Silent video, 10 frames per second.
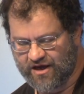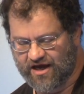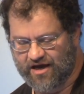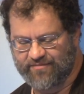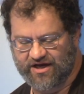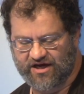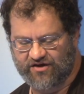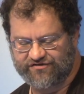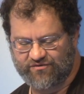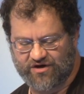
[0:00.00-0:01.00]
And I
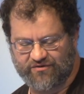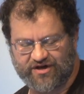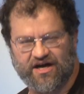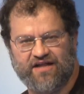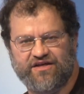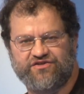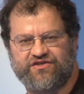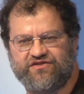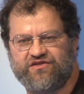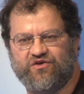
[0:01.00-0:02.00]
also want to acknowledge
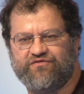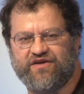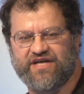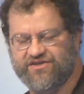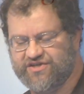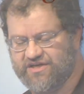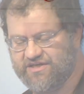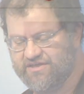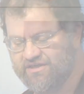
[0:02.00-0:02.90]
the Sloan Foundation